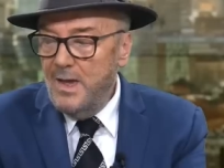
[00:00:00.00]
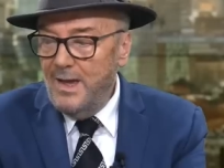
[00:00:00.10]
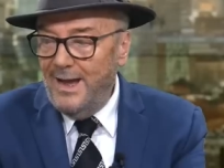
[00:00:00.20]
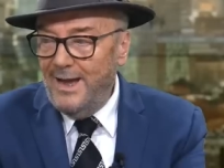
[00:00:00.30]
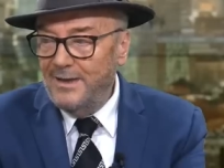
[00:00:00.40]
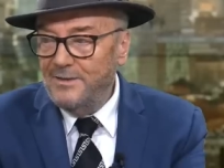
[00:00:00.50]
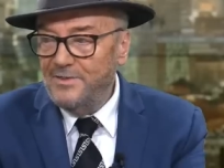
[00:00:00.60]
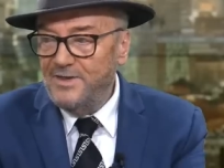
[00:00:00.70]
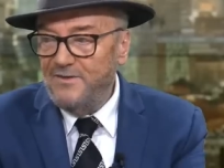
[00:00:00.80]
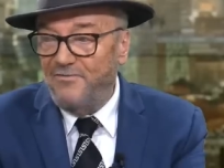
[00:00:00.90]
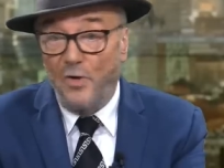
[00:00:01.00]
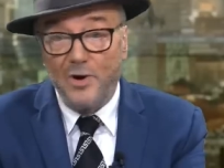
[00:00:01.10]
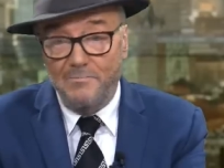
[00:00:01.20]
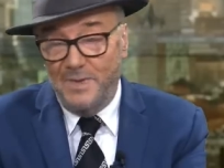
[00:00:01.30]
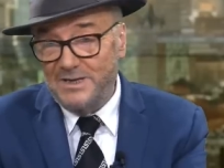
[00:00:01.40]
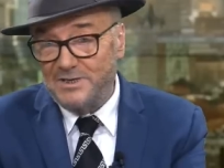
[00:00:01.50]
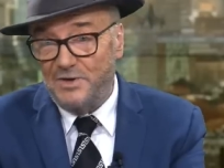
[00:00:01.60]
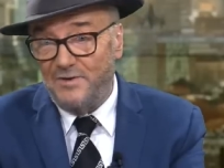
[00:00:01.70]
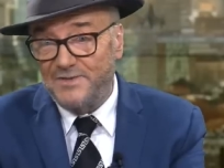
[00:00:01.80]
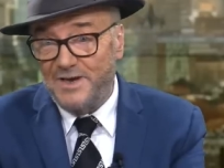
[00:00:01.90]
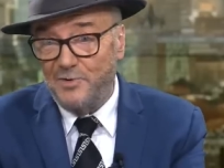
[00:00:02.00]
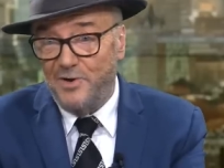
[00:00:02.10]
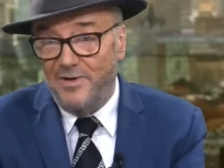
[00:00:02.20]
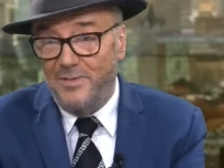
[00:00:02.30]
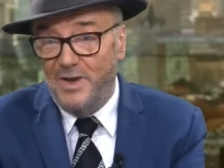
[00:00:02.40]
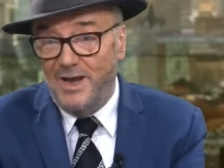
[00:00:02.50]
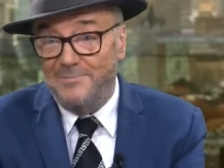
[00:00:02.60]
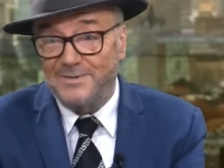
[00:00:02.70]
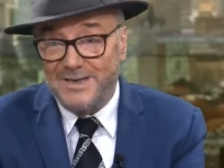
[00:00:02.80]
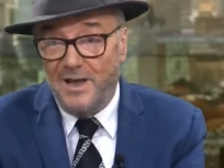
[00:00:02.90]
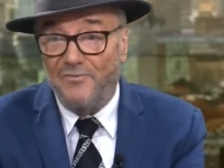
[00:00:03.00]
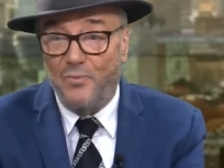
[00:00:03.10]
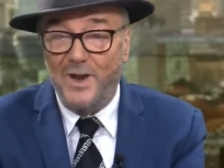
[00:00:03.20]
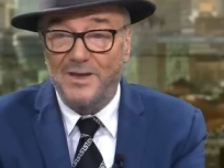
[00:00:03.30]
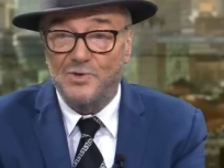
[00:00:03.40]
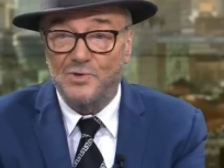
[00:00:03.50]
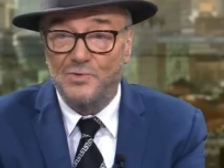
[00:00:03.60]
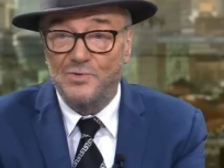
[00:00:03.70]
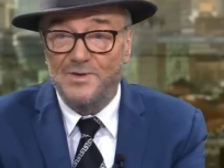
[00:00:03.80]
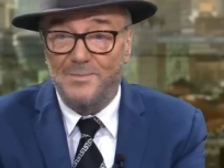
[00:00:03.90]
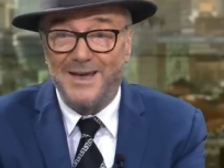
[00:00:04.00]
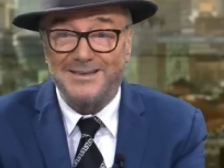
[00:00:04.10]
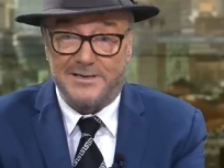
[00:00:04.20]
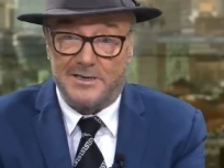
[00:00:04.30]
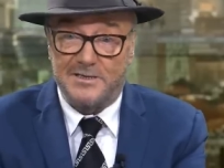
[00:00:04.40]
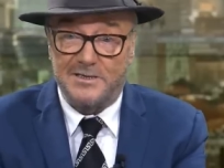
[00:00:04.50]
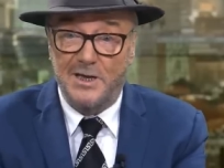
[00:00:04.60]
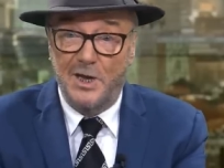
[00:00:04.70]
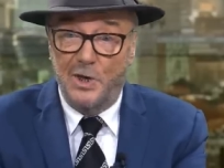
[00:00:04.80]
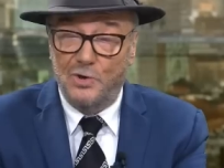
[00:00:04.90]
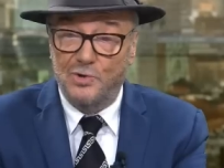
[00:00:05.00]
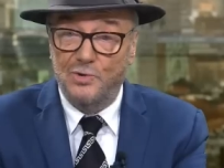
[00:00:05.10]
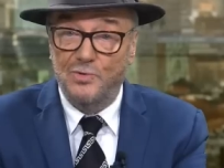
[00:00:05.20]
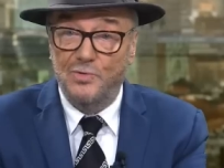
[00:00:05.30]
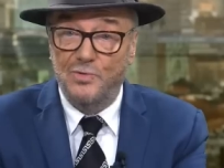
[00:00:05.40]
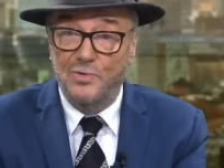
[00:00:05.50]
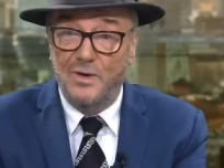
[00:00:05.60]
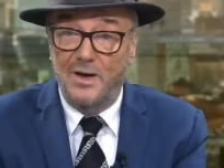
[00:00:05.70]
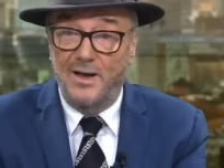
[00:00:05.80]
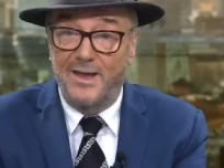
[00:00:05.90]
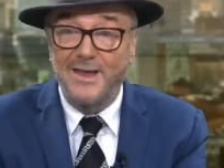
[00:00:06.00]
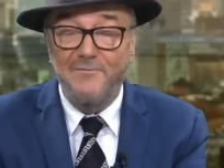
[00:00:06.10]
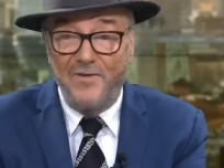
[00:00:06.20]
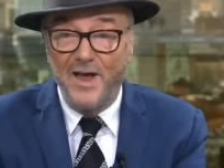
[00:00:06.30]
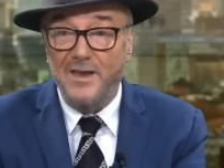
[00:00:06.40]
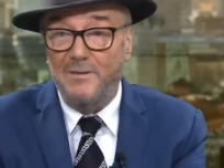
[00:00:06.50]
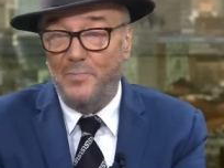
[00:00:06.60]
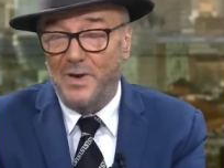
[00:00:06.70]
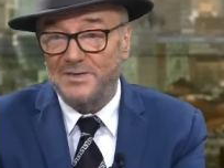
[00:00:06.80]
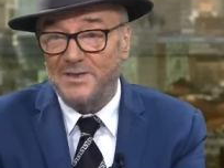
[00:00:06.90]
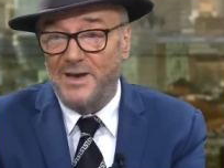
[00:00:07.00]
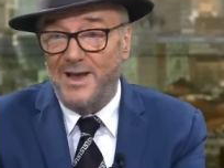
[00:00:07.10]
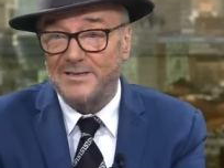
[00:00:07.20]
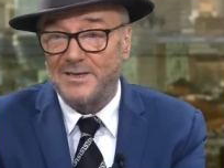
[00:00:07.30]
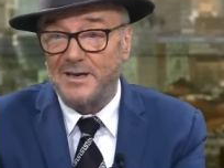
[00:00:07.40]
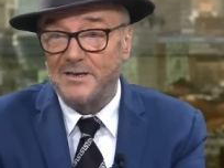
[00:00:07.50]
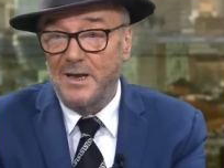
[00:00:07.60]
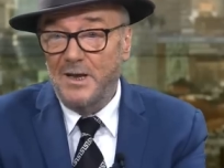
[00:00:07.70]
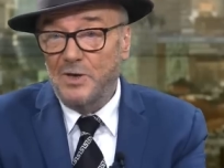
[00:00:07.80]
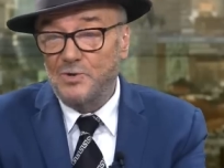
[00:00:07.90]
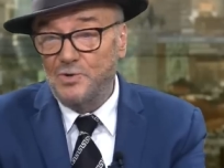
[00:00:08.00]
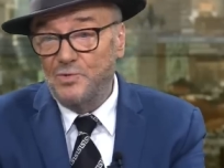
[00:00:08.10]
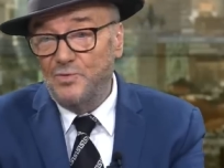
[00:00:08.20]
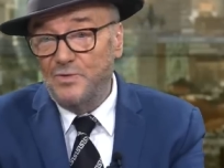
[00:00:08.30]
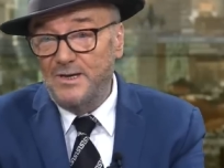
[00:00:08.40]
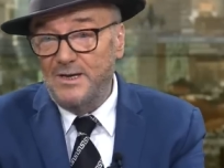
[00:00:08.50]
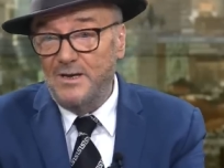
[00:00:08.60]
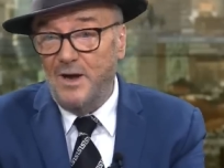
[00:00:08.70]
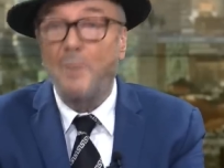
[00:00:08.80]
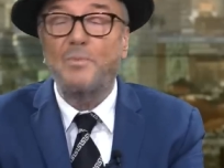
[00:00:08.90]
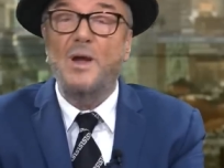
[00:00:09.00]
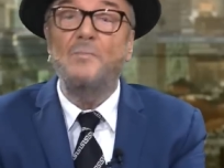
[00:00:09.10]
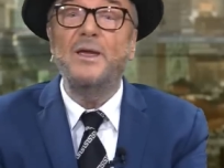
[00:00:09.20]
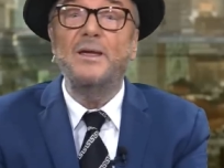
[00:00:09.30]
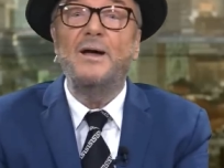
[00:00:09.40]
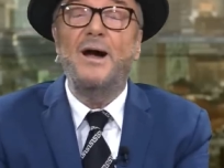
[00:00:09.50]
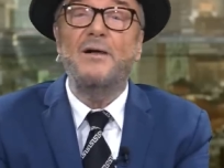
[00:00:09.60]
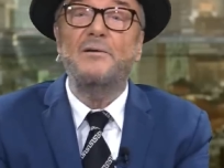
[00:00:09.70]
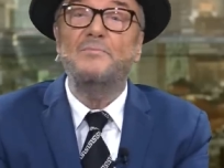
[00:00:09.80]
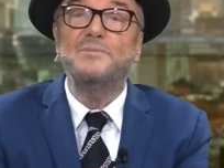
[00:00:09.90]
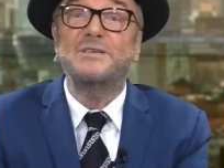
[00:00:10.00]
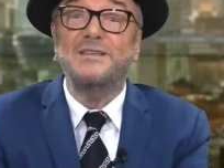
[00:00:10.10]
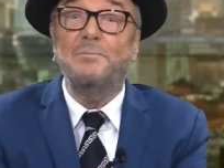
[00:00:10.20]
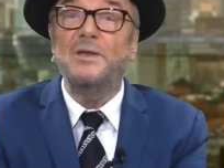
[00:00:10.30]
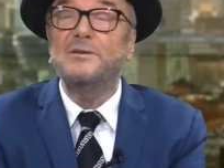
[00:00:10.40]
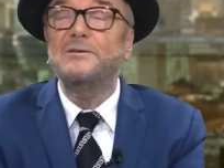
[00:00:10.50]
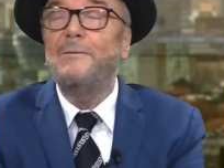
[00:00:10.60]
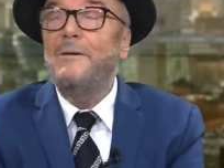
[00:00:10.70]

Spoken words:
And the foreign minister of Saudi Arabia himself went to Damascus to invite President Assad to the upcoming Arab summit.